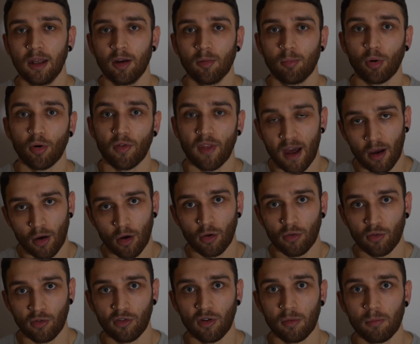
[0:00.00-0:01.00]
but that
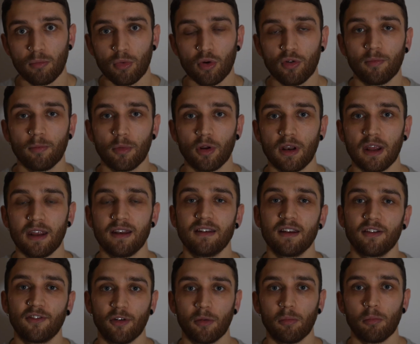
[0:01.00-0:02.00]
constant movement in
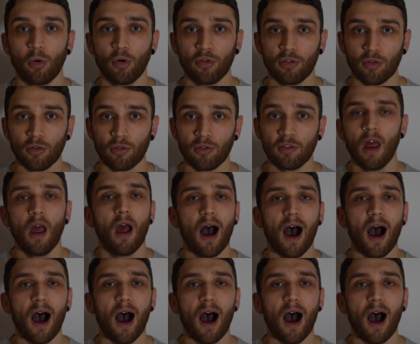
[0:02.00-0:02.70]
different muscles